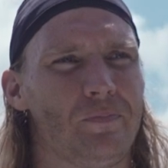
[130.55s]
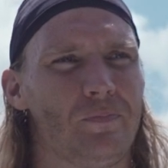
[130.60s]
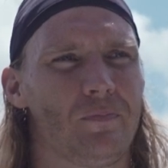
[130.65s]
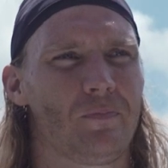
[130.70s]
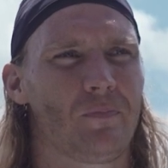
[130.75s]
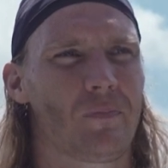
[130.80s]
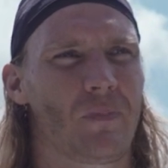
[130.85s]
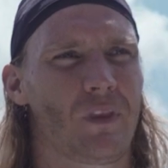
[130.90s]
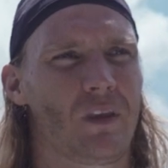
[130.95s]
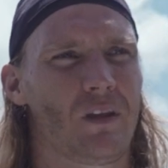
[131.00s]

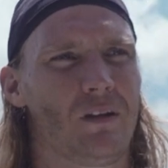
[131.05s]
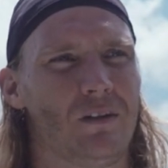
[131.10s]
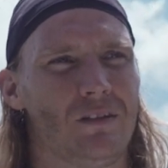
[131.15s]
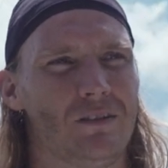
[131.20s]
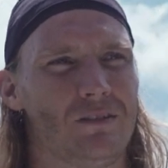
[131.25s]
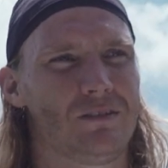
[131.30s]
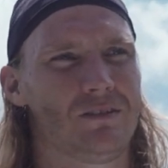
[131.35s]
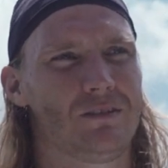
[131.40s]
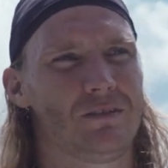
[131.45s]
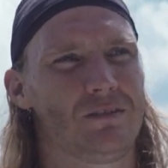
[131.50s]
say that his
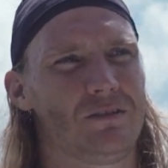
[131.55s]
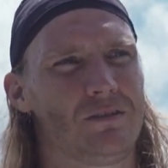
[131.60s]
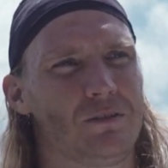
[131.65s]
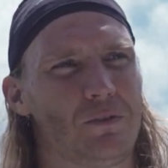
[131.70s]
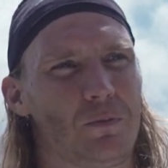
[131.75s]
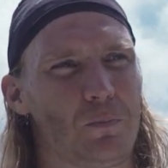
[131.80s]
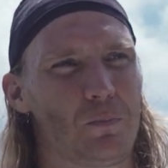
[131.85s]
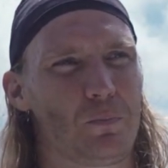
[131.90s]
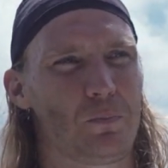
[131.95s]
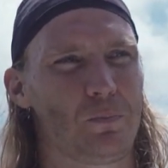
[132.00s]
plan
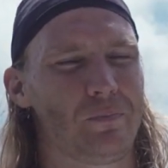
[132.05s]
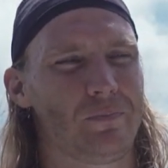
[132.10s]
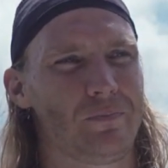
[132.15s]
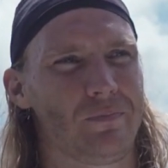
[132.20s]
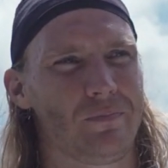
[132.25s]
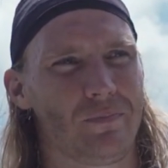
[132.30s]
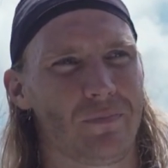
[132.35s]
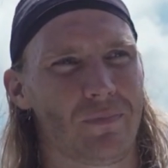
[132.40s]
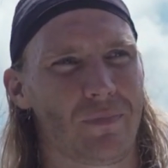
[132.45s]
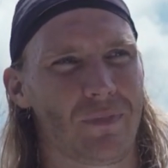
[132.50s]
was
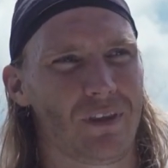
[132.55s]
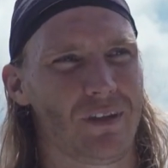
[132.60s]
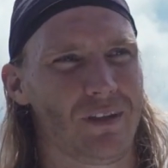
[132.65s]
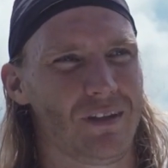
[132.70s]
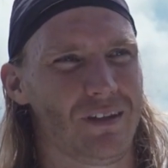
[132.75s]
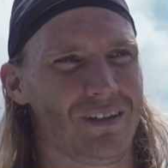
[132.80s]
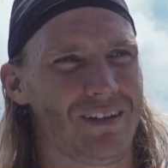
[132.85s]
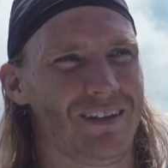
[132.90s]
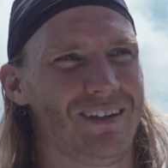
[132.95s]
to attack.